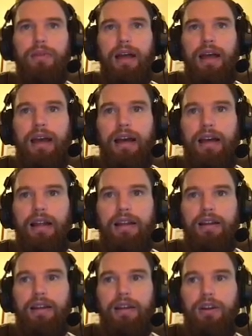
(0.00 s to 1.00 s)

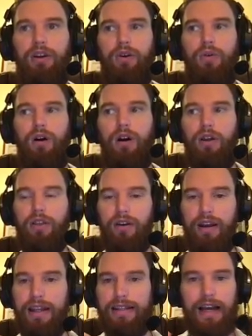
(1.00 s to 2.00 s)
And, you know, are there
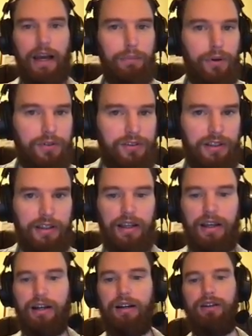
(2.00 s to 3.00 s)
any typos in
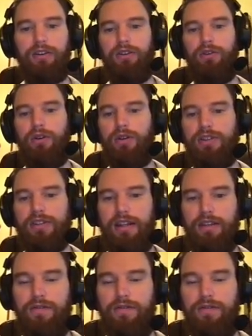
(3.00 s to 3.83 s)
there? Do you notice any